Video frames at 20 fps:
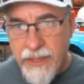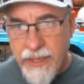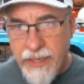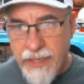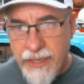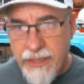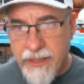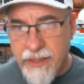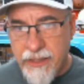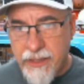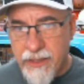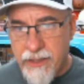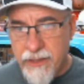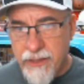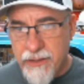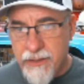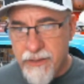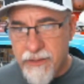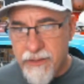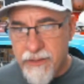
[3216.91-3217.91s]

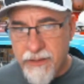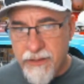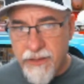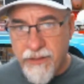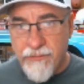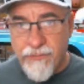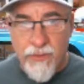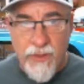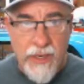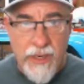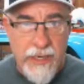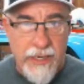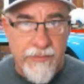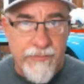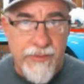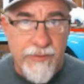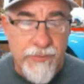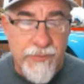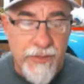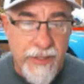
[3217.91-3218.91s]
and a variety
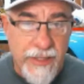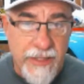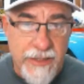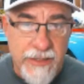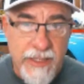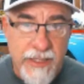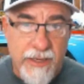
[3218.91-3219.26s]
of different things.